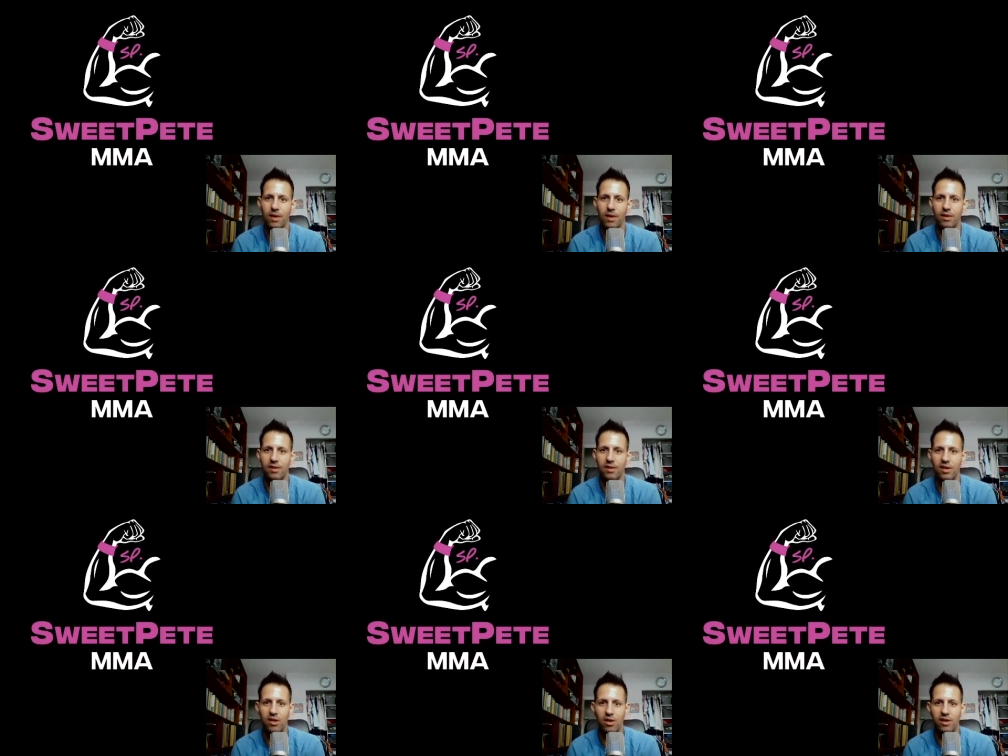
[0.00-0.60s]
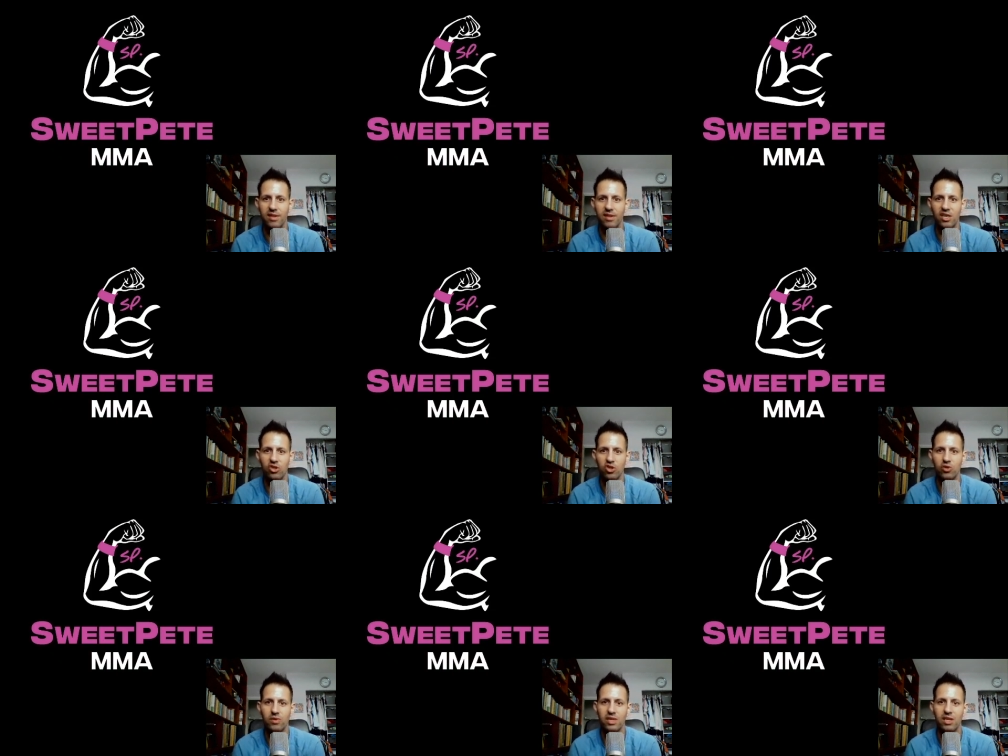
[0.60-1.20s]
the
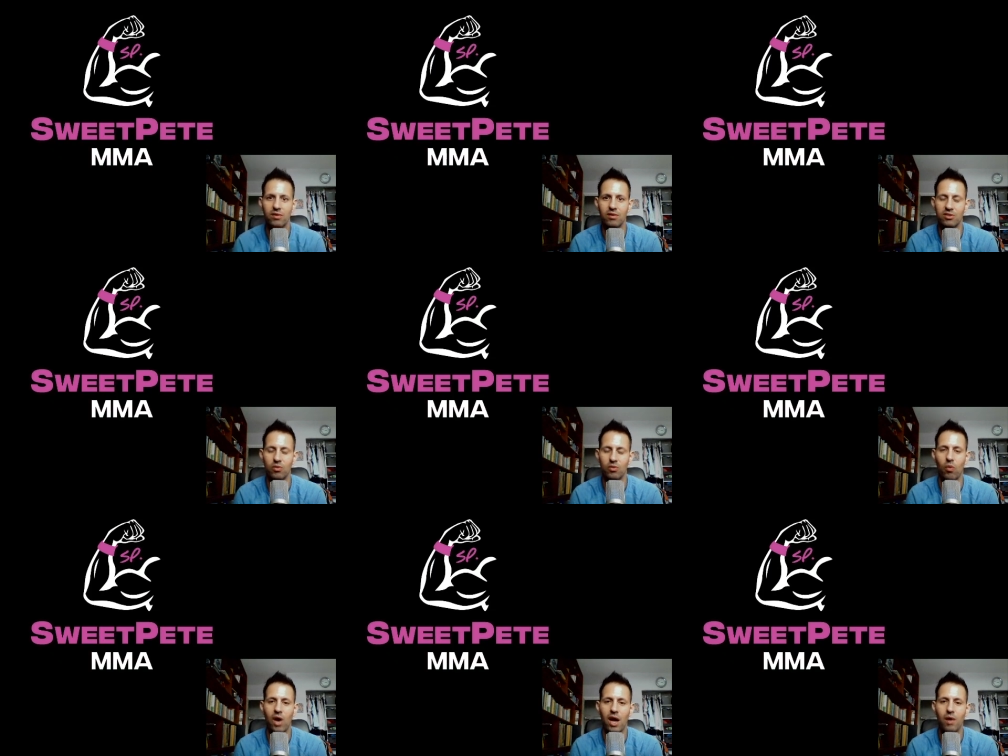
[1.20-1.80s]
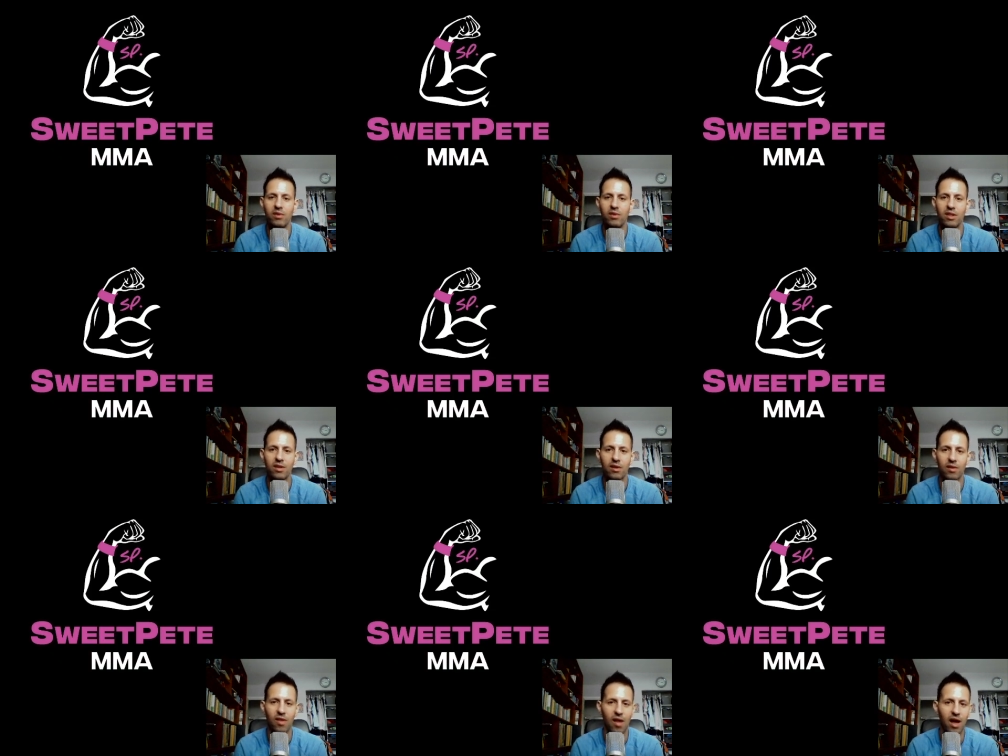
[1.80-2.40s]
issue here is, why would
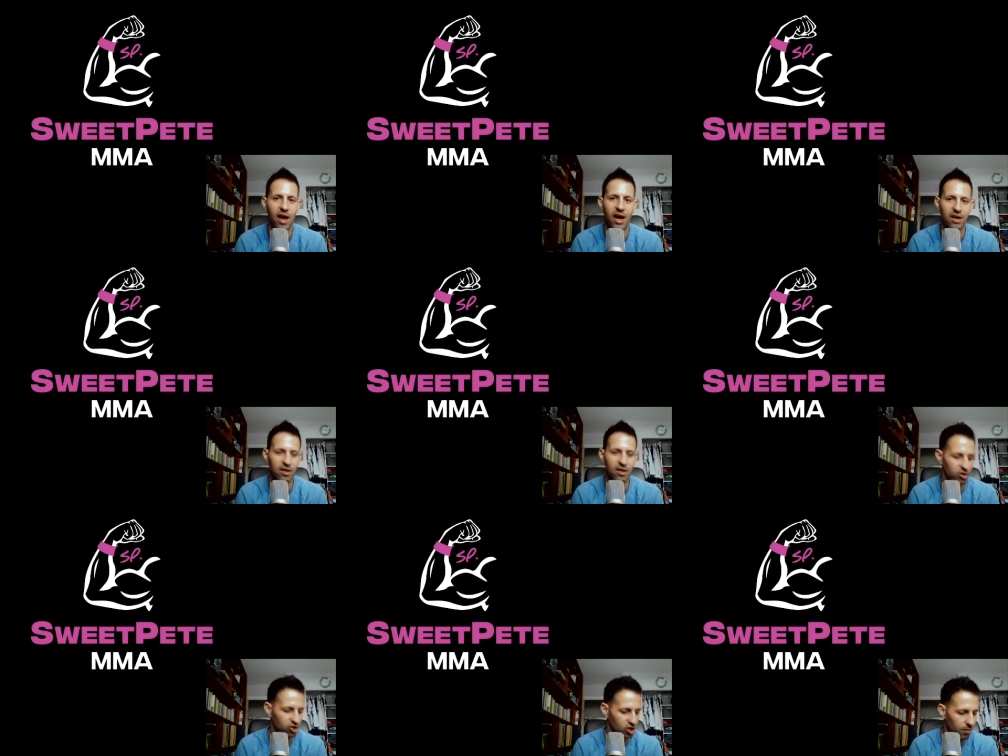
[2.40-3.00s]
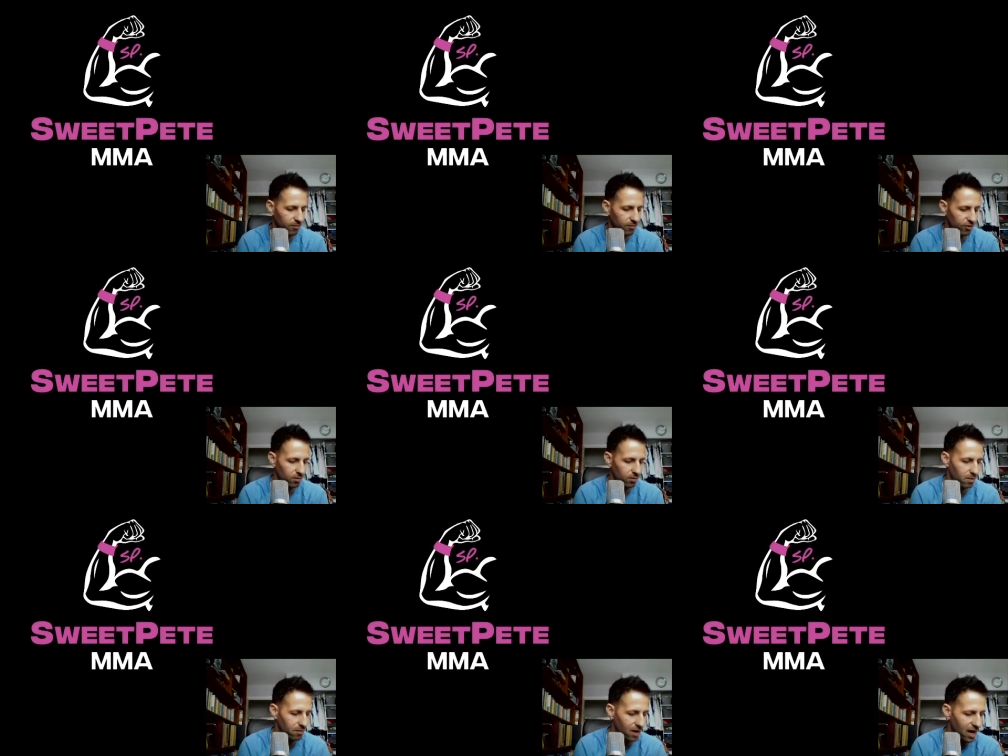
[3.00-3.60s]
the line jump from
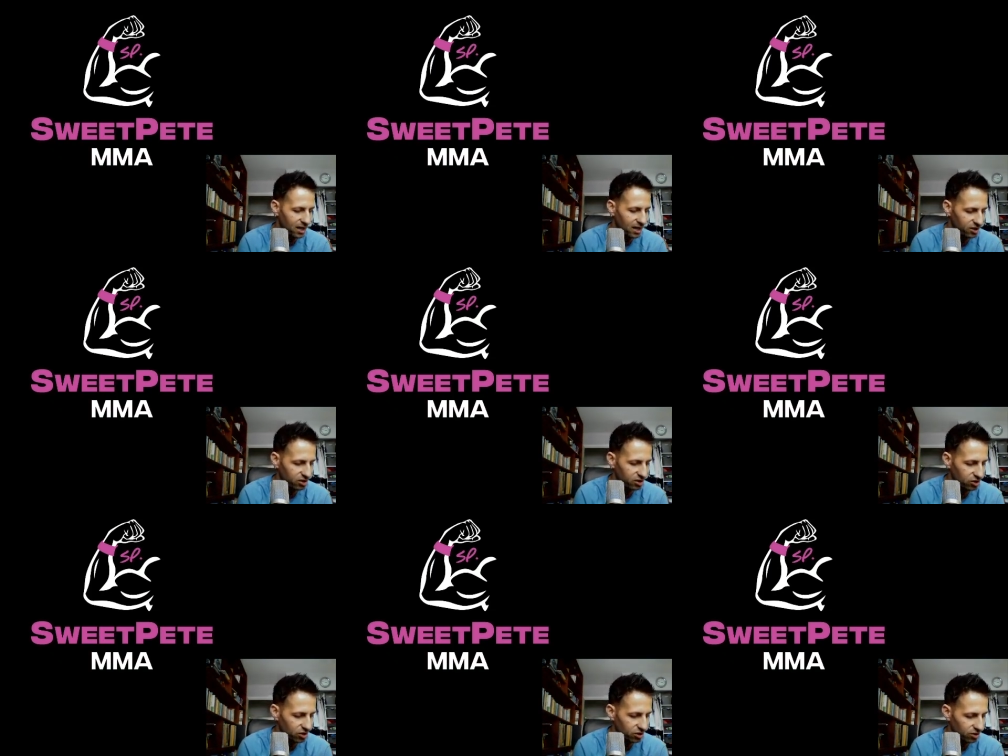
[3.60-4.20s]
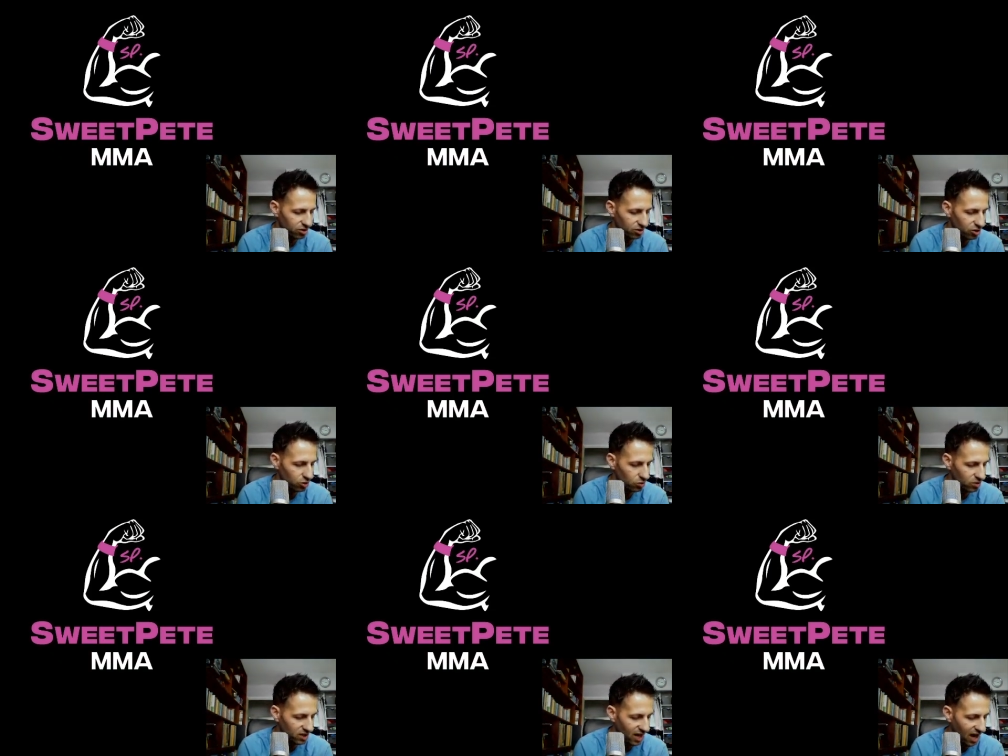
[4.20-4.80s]
a minus
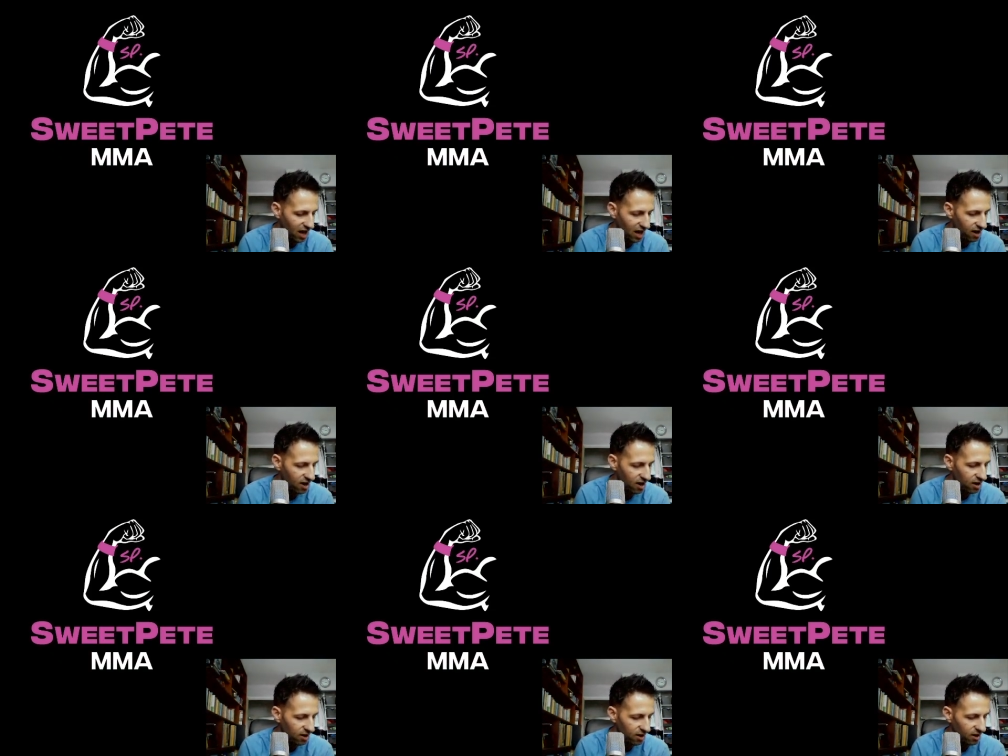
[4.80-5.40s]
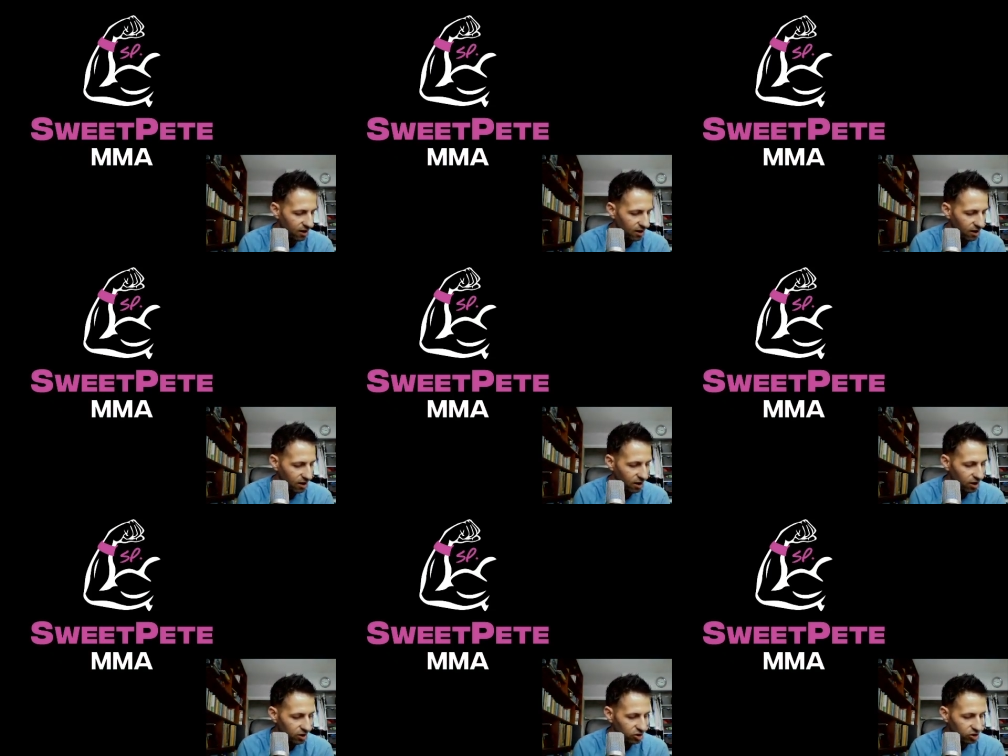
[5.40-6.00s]
210
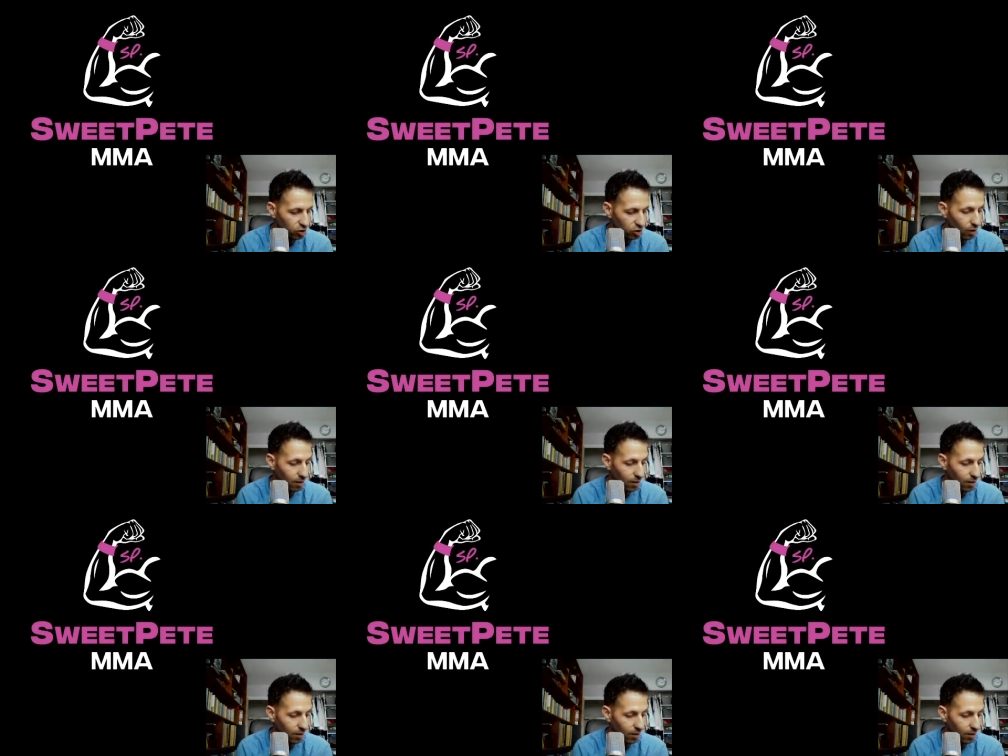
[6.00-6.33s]
to a